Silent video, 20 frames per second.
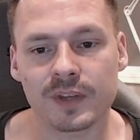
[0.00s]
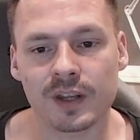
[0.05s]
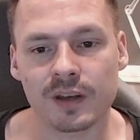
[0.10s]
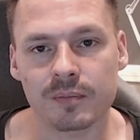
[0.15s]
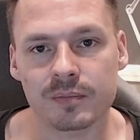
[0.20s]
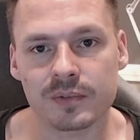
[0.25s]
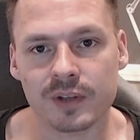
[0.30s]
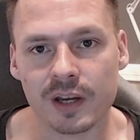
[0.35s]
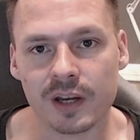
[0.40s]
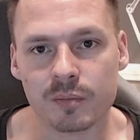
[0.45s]

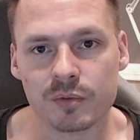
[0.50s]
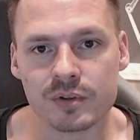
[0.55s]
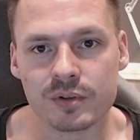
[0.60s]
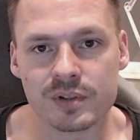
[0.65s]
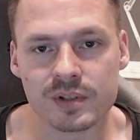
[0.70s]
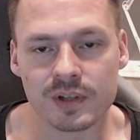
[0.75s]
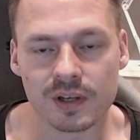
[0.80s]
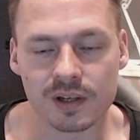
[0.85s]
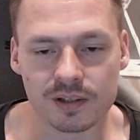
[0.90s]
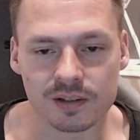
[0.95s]

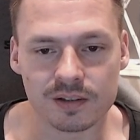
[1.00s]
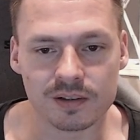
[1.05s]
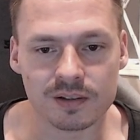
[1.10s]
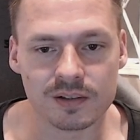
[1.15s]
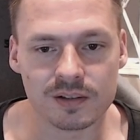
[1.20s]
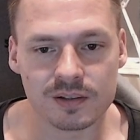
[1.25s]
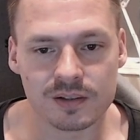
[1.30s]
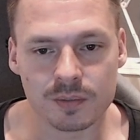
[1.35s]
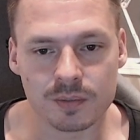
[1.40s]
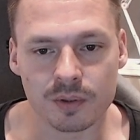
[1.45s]
timers and
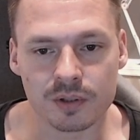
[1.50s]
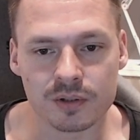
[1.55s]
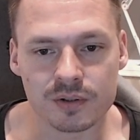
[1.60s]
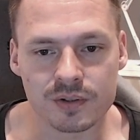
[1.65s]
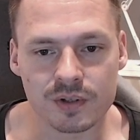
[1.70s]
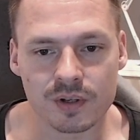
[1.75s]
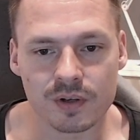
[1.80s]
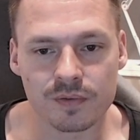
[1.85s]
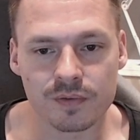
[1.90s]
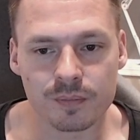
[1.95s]
some other
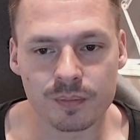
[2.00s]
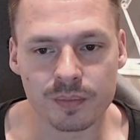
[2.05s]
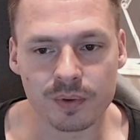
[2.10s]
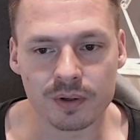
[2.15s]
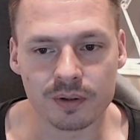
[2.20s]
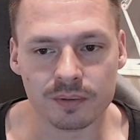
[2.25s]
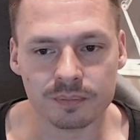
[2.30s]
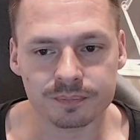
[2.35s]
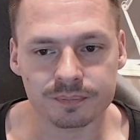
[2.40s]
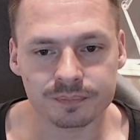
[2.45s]
stuff,
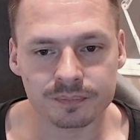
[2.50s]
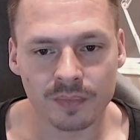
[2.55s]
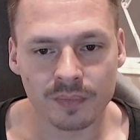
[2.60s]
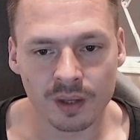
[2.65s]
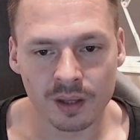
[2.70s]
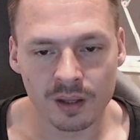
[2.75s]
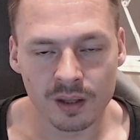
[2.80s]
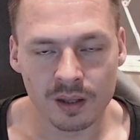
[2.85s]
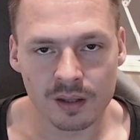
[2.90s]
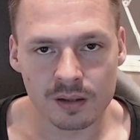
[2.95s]
but
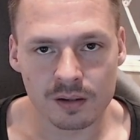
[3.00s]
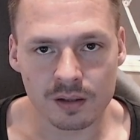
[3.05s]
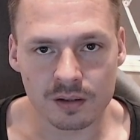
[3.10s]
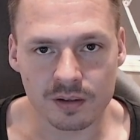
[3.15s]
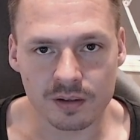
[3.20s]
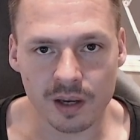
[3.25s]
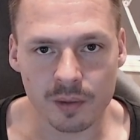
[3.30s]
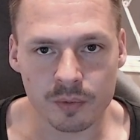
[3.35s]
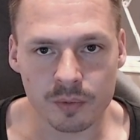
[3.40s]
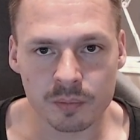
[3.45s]
the
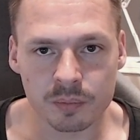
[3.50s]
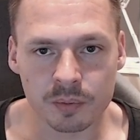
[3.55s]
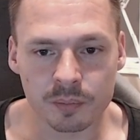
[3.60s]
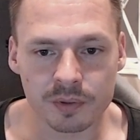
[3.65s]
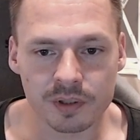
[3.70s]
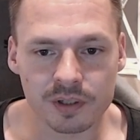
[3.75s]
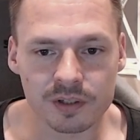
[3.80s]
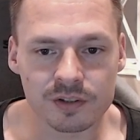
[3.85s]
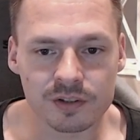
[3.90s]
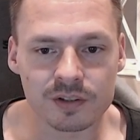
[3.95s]
timer
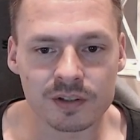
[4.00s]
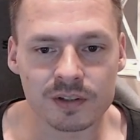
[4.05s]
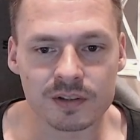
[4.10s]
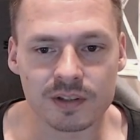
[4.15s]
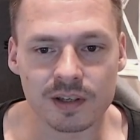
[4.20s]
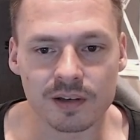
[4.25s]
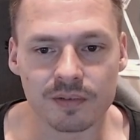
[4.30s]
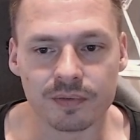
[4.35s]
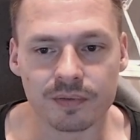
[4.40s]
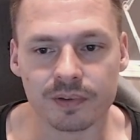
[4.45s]
implementation is
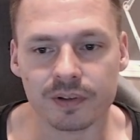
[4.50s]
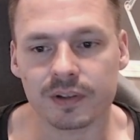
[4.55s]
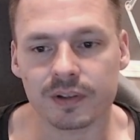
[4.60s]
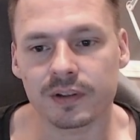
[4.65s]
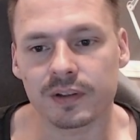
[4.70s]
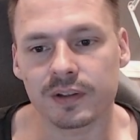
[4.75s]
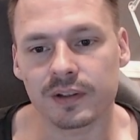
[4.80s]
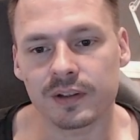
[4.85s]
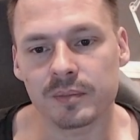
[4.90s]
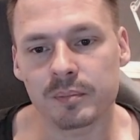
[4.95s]

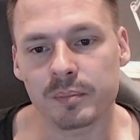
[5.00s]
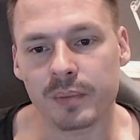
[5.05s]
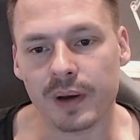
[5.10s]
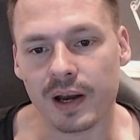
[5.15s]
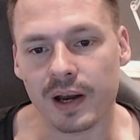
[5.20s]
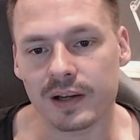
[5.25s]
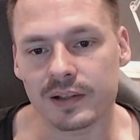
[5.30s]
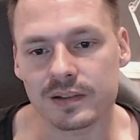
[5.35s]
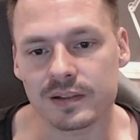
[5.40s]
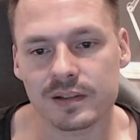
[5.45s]
definitely
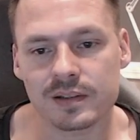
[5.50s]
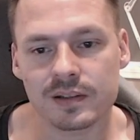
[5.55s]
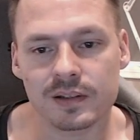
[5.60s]
bad,